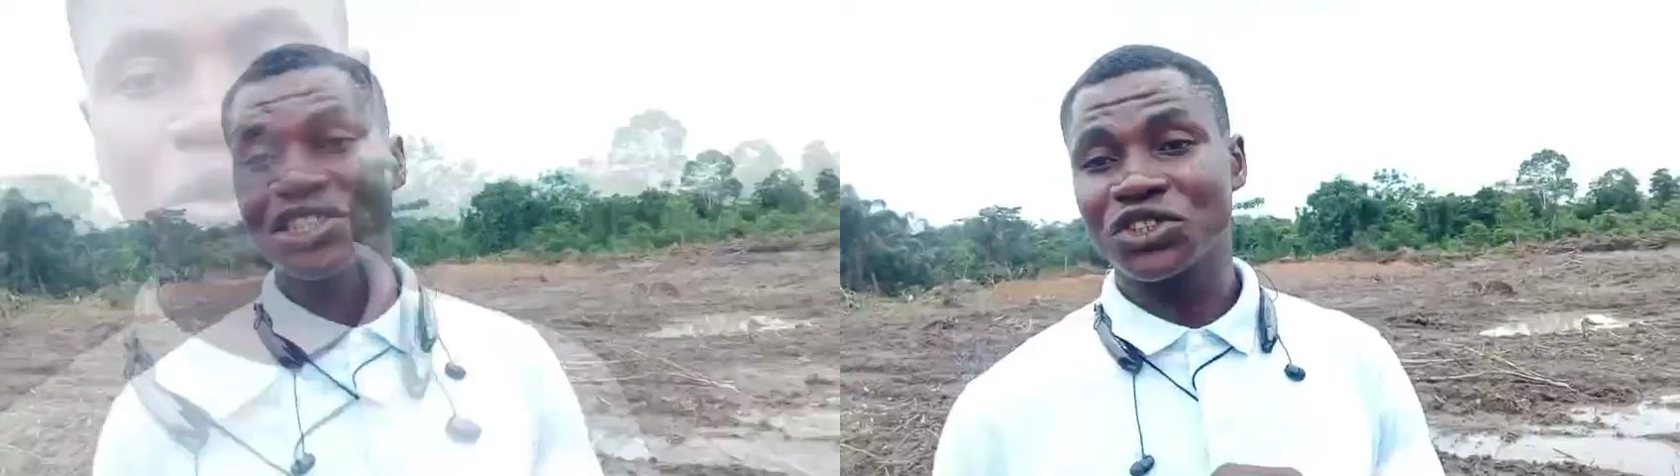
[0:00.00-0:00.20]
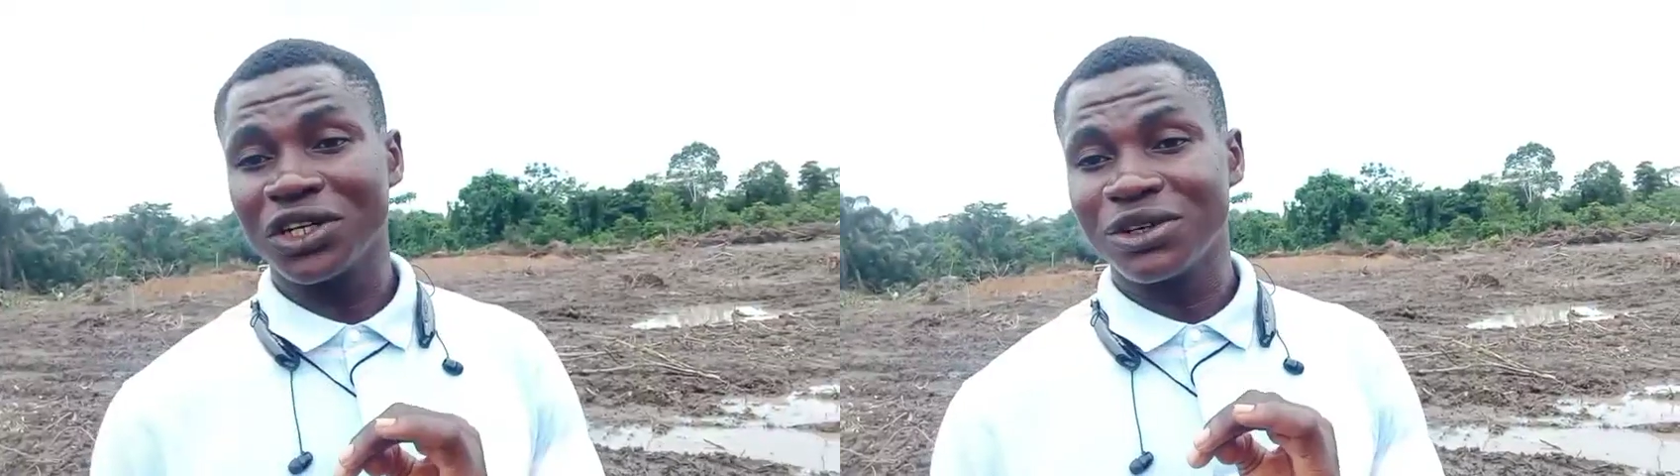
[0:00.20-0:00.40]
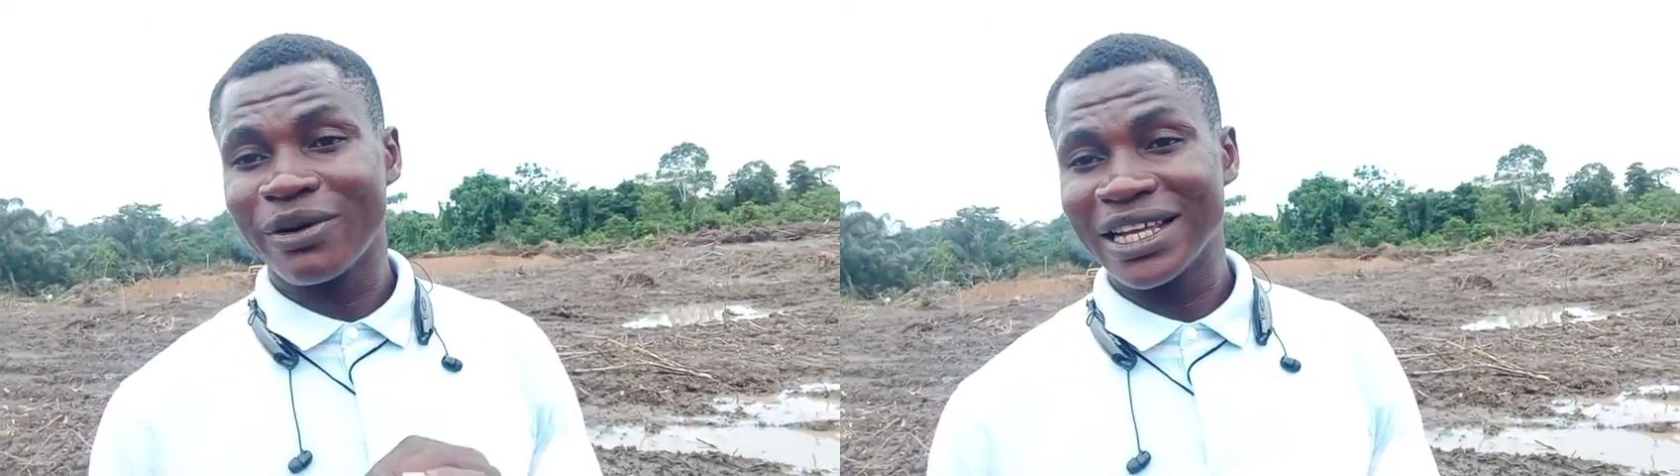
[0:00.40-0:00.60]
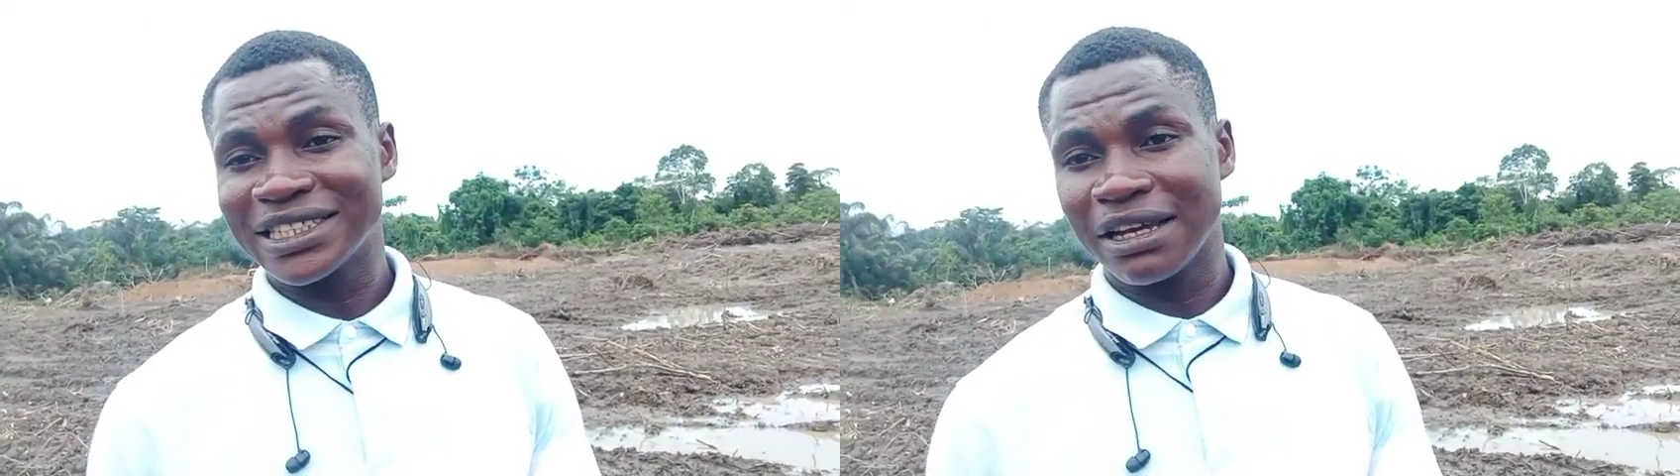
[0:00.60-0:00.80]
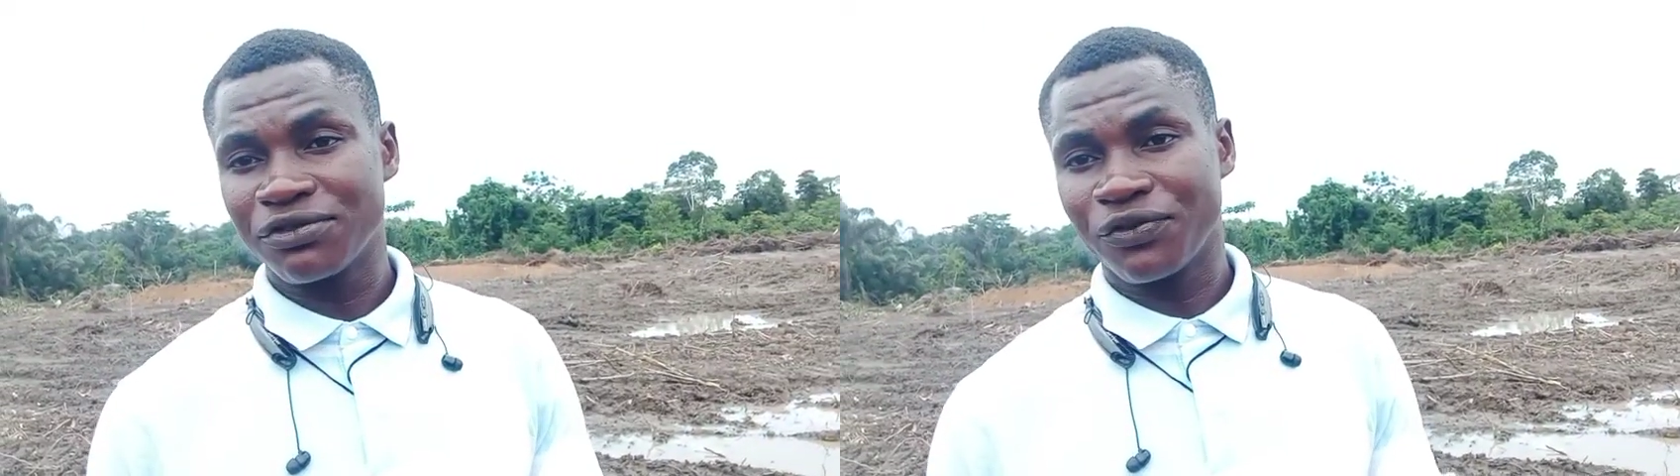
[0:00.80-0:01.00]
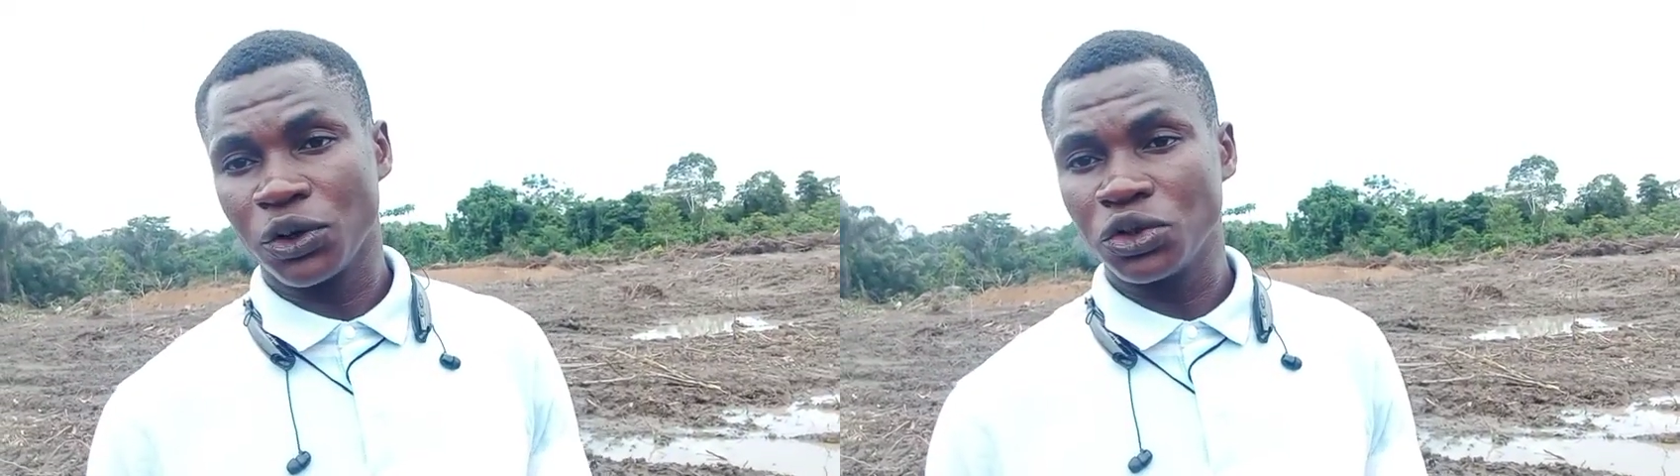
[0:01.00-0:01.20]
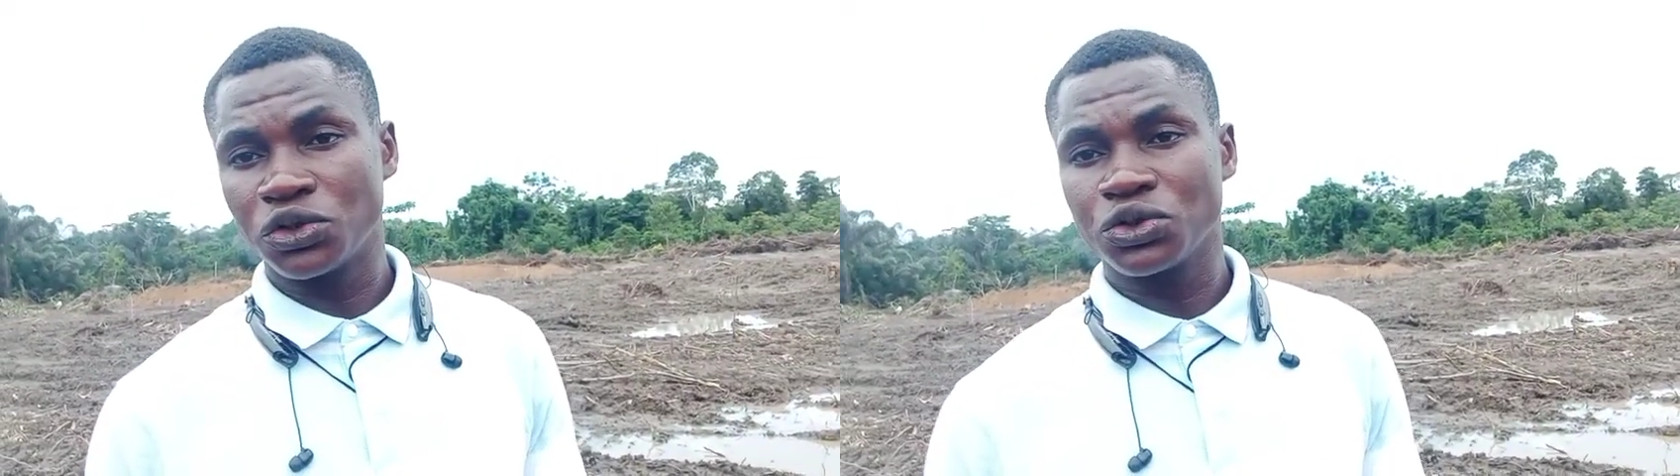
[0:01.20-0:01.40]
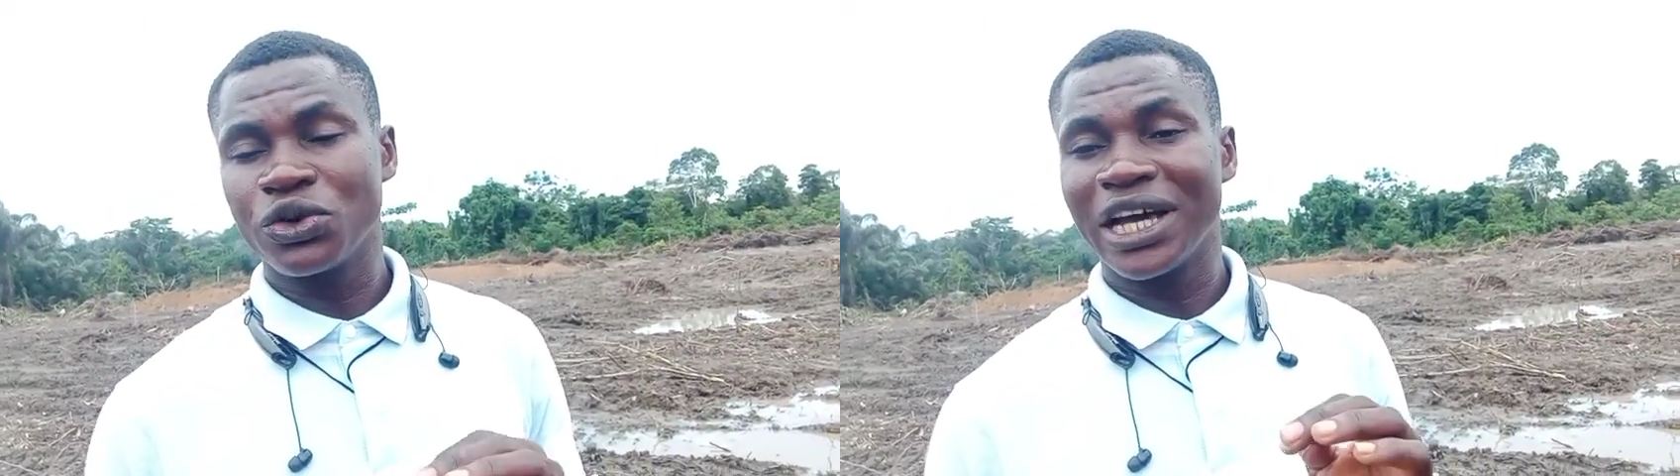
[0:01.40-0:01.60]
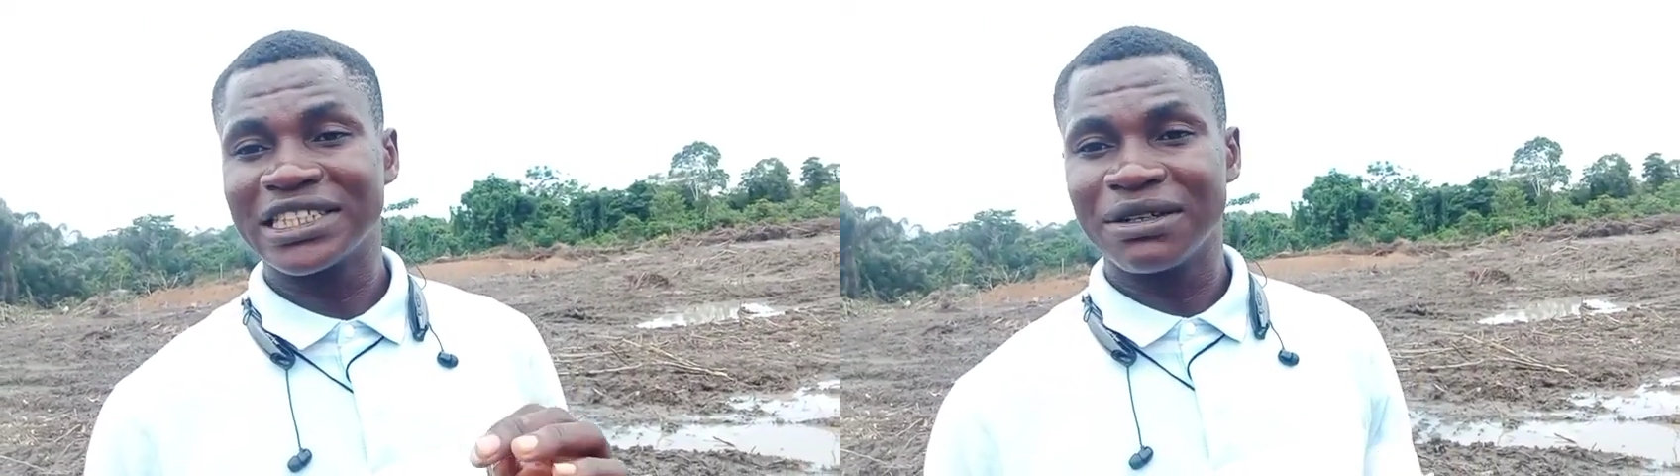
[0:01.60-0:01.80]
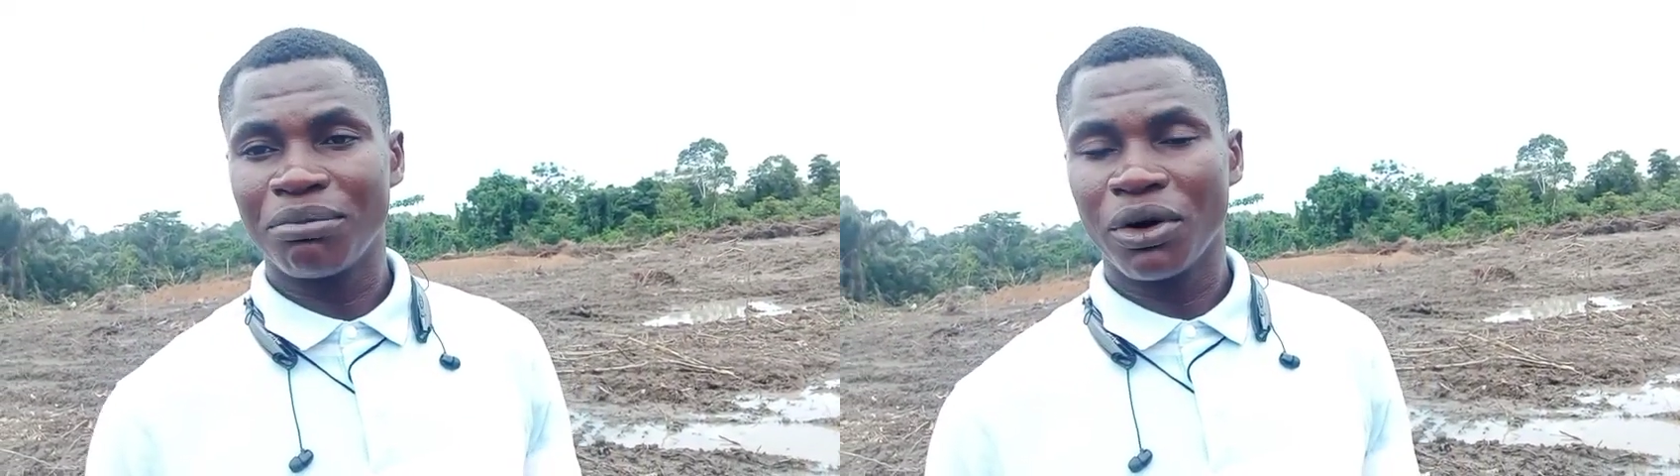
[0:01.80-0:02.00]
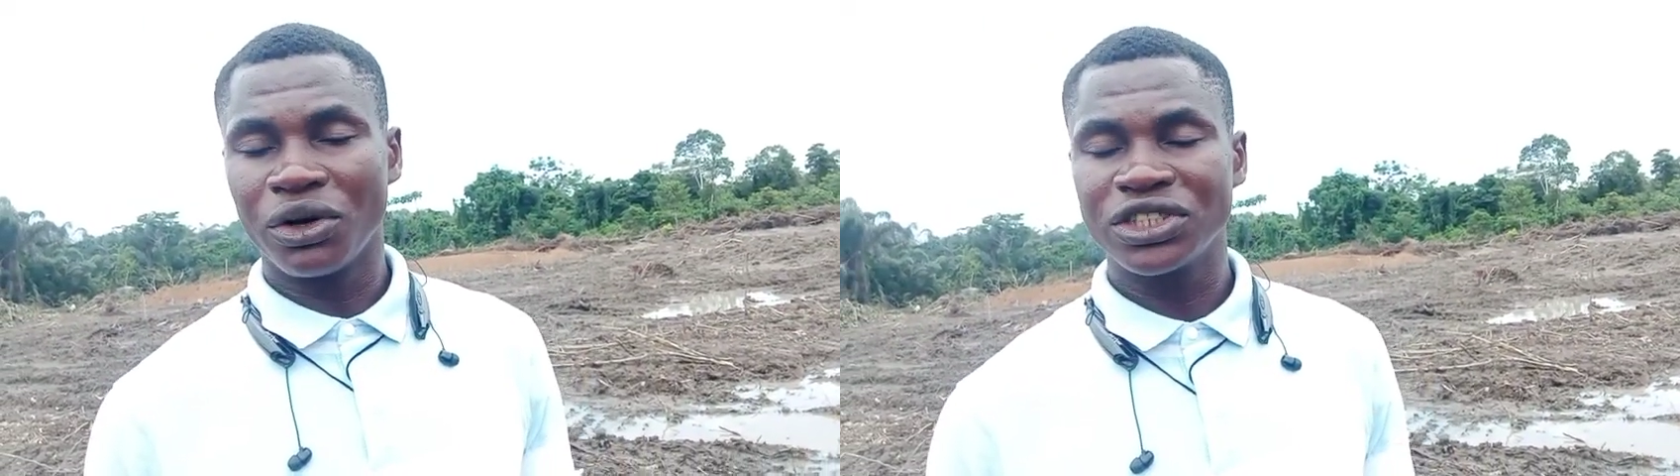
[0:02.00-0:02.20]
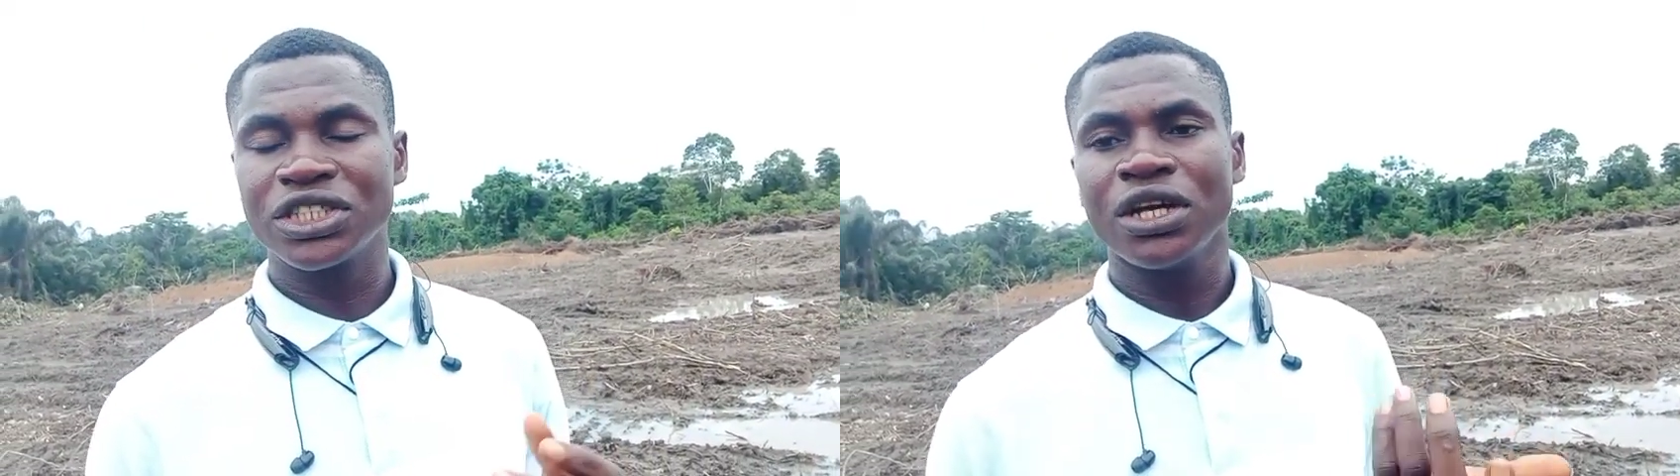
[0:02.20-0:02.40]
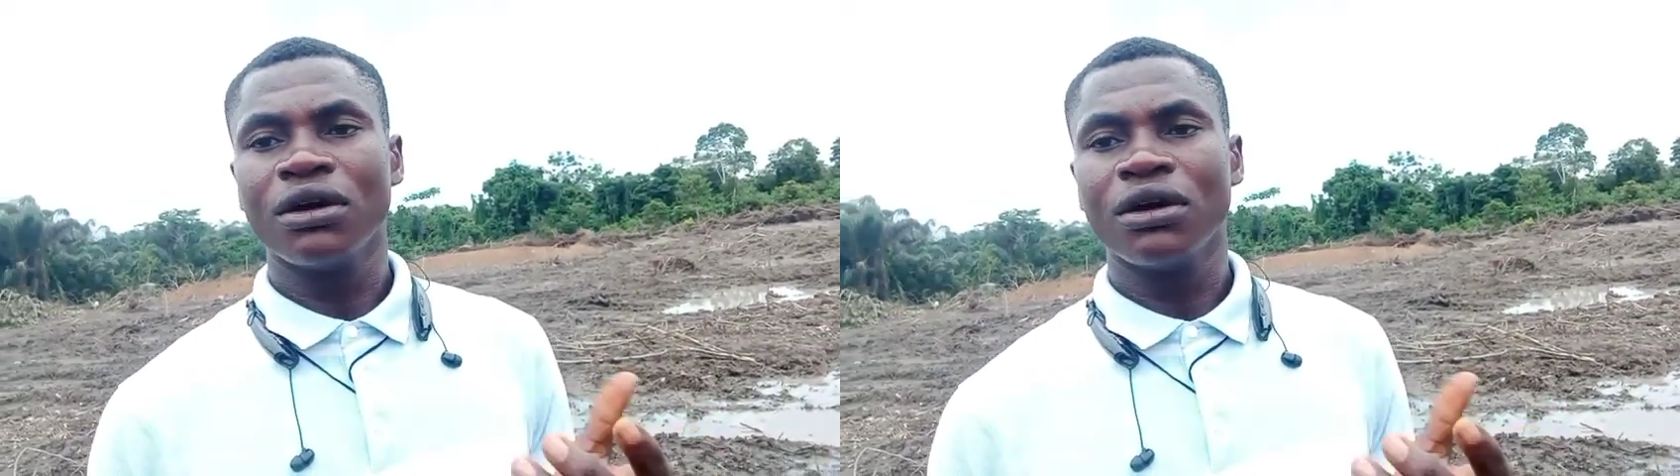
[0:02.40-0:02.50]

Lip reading: This is not the right time for you to do earthen pond.